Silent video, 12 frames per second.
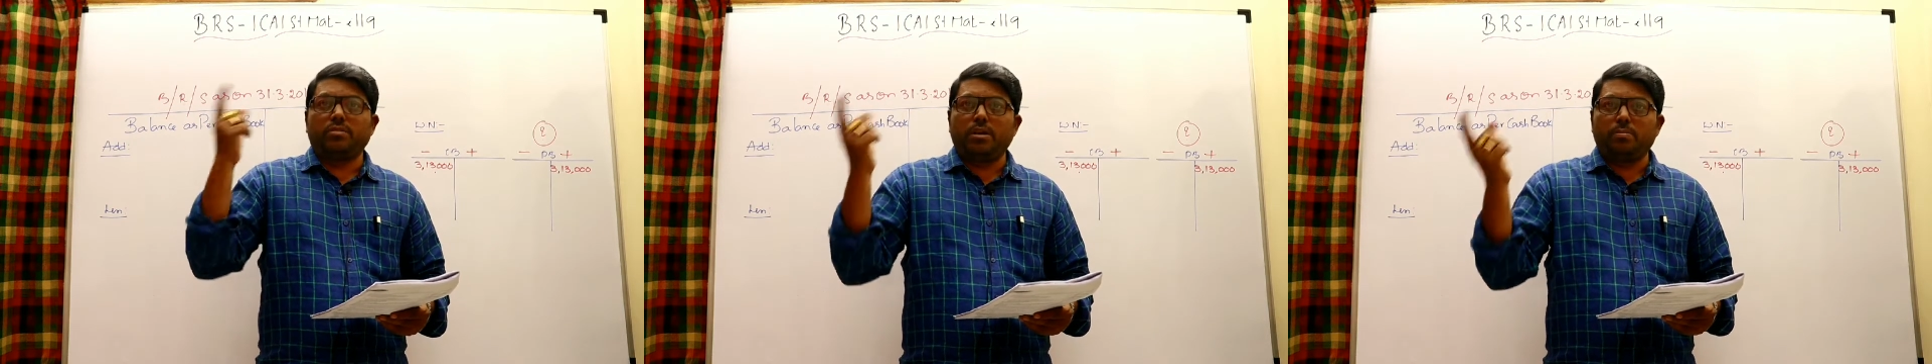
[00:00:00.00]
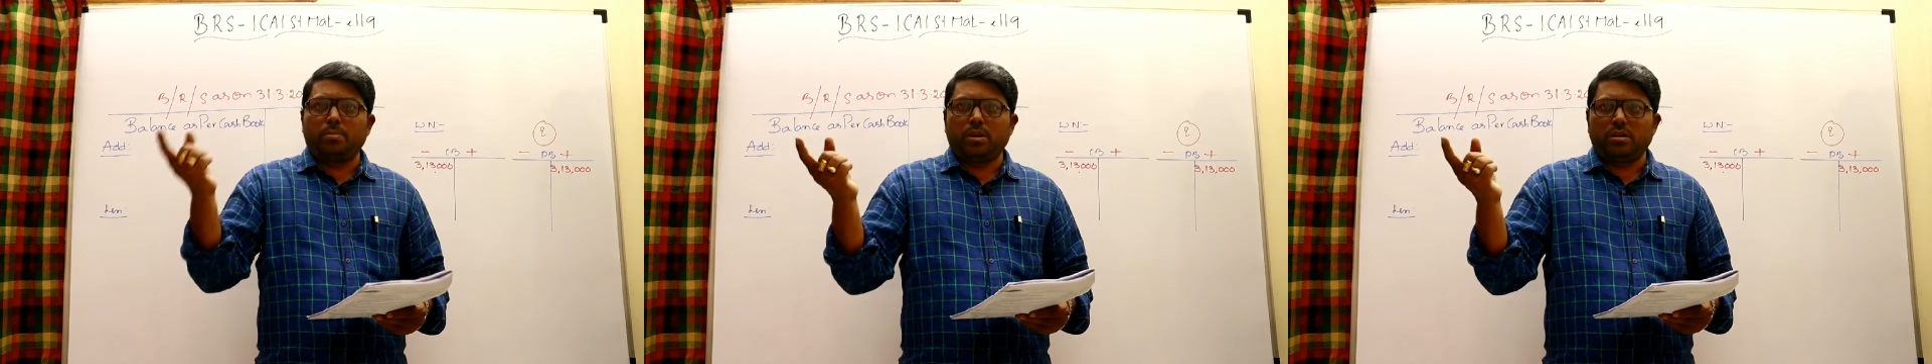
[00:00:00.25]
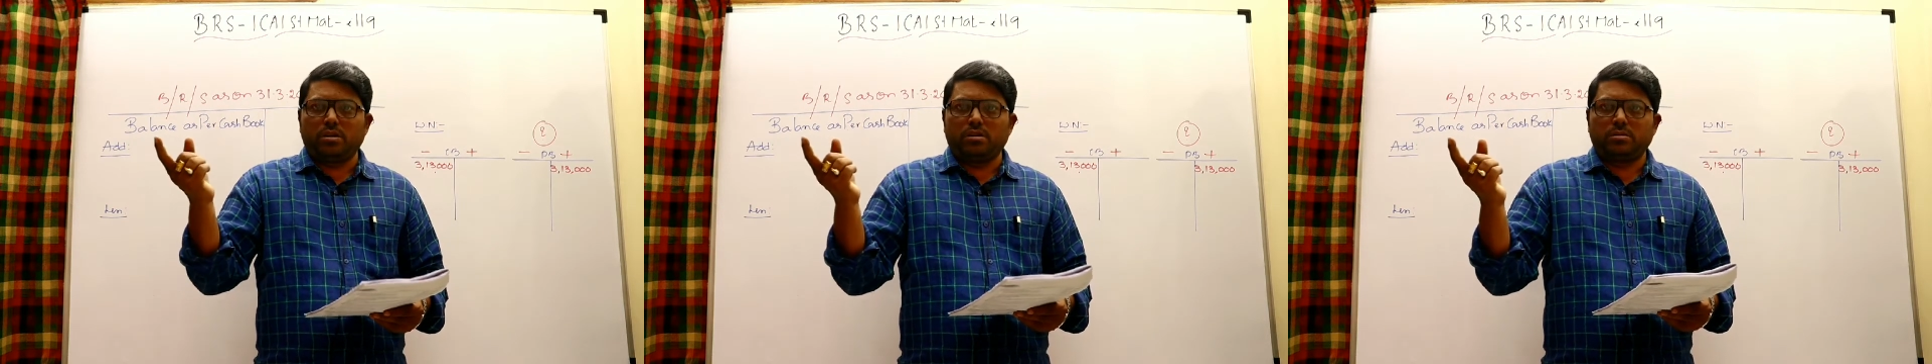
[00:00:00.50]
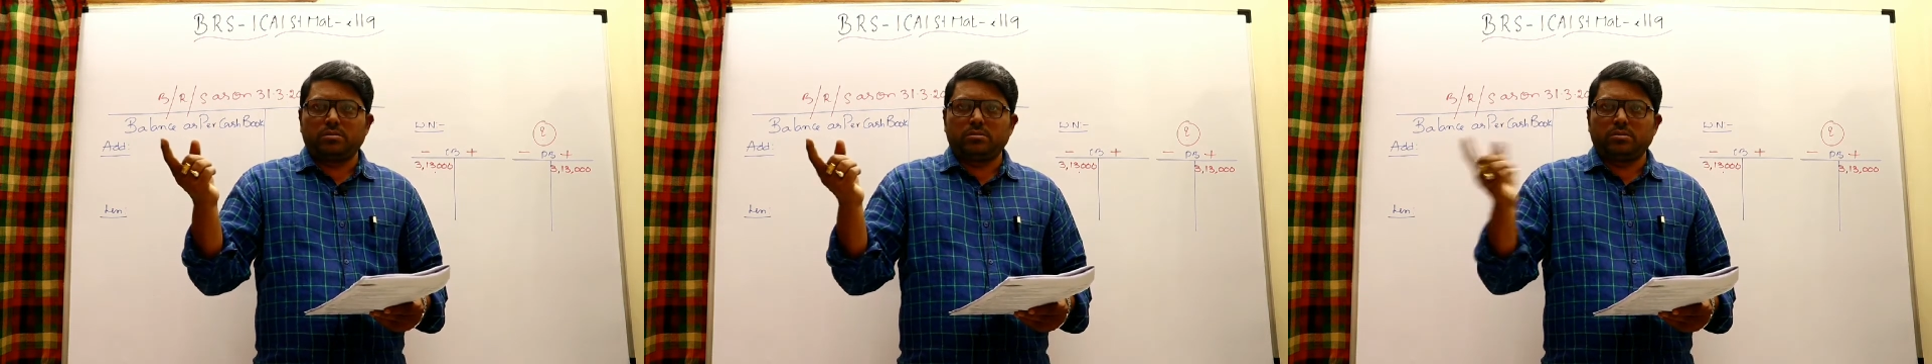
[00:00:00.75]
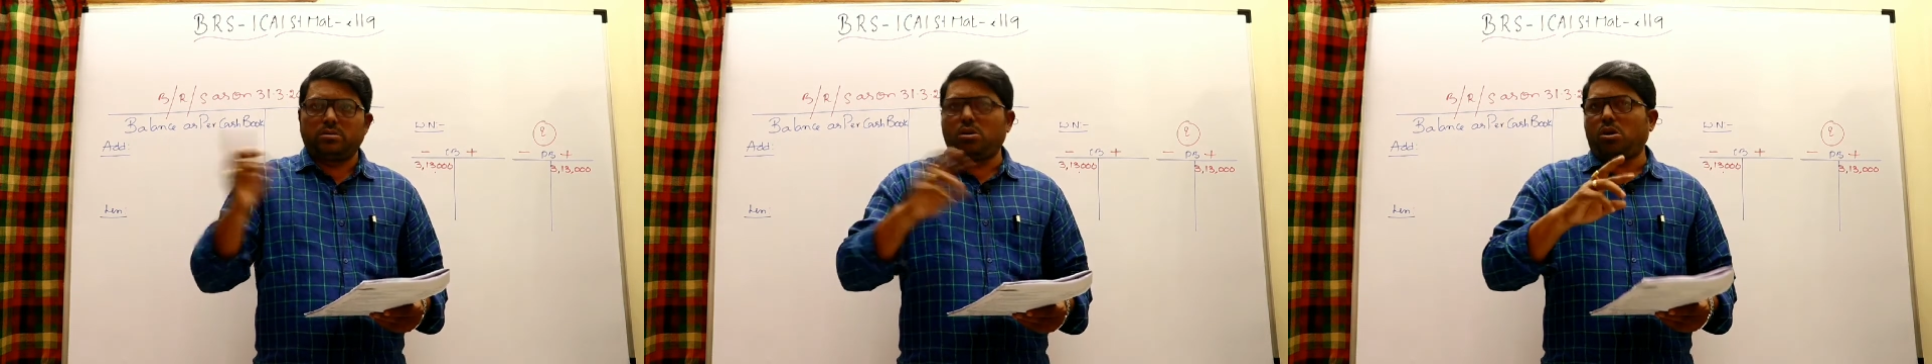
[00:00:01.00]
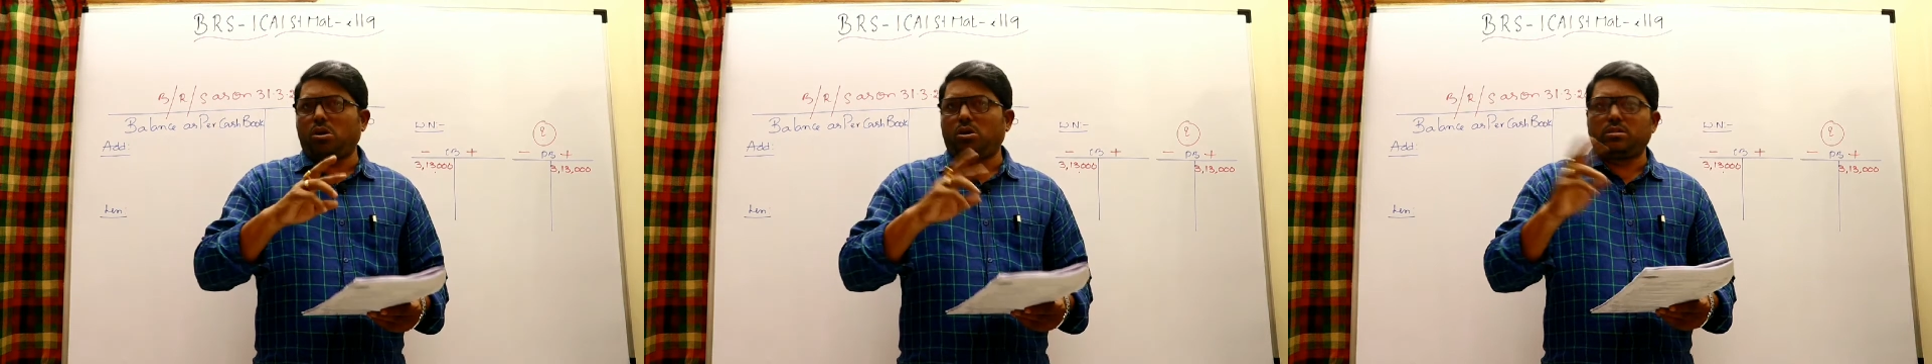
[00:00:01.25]
Okay, books
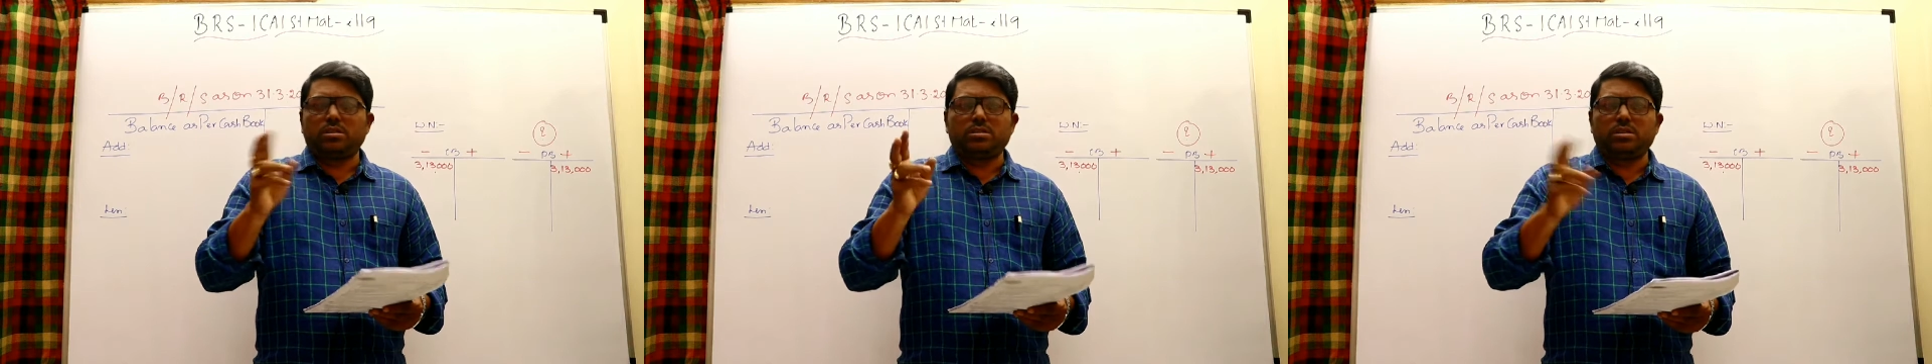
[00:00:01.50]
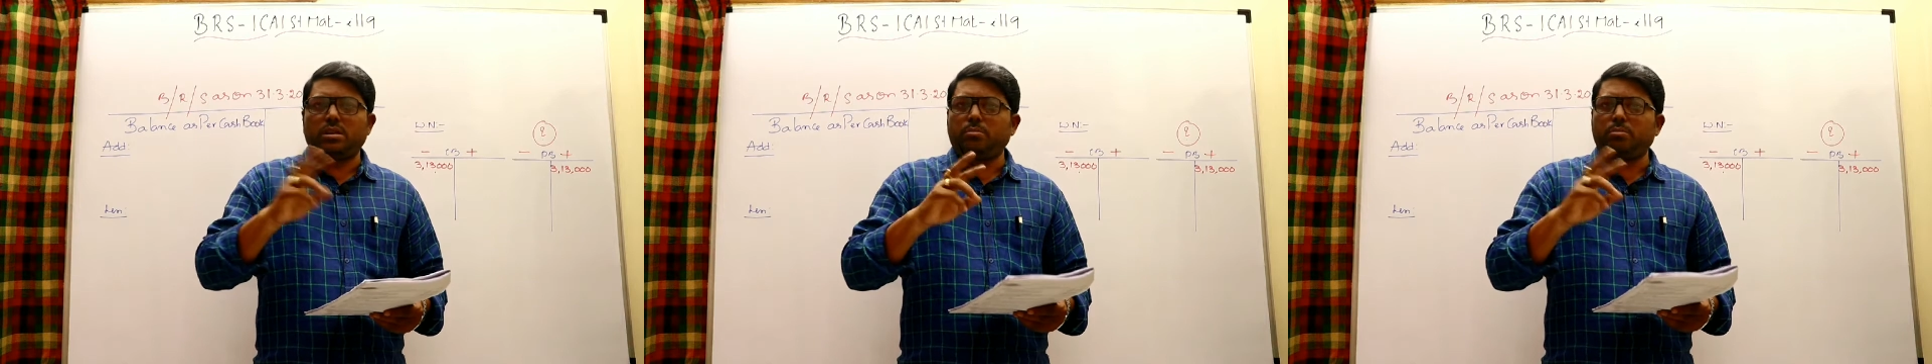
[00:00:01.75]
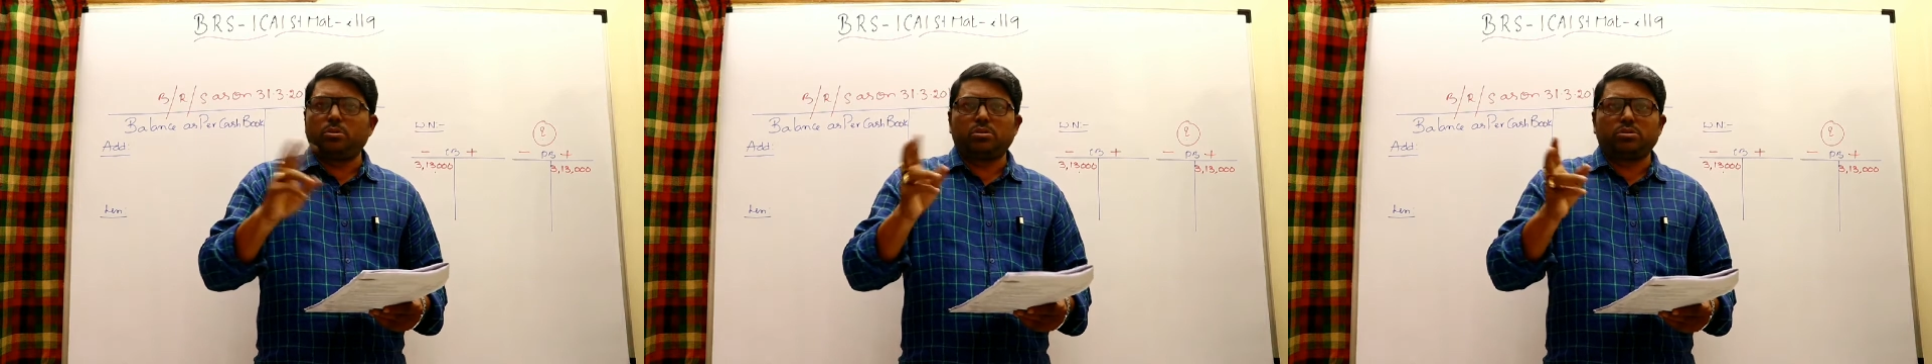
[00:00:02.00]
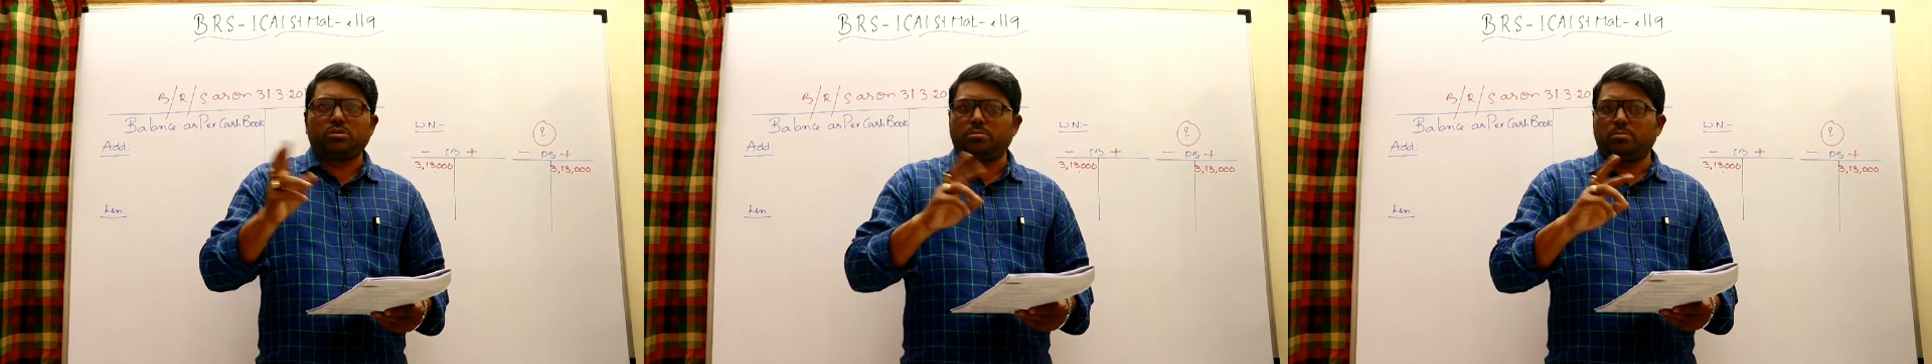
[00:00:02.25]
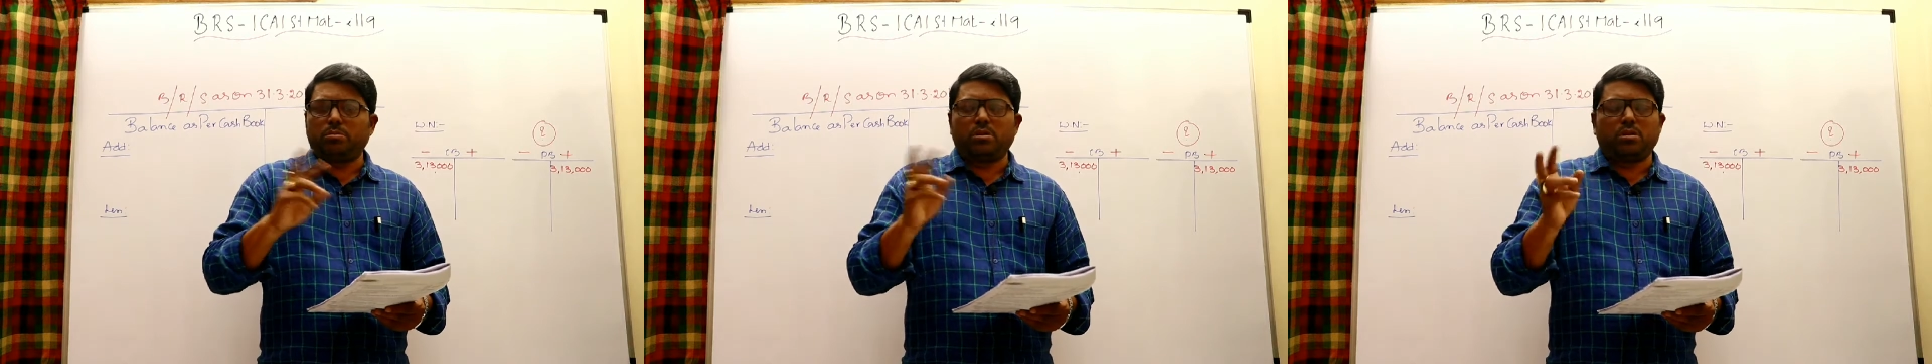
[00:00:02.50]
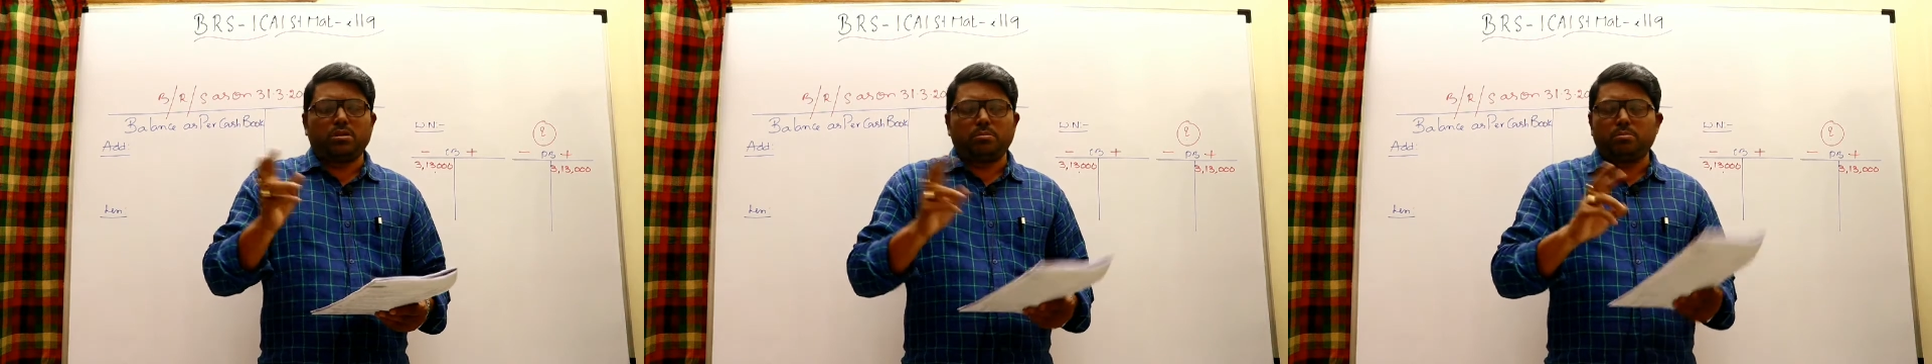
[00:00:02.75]
are given different months.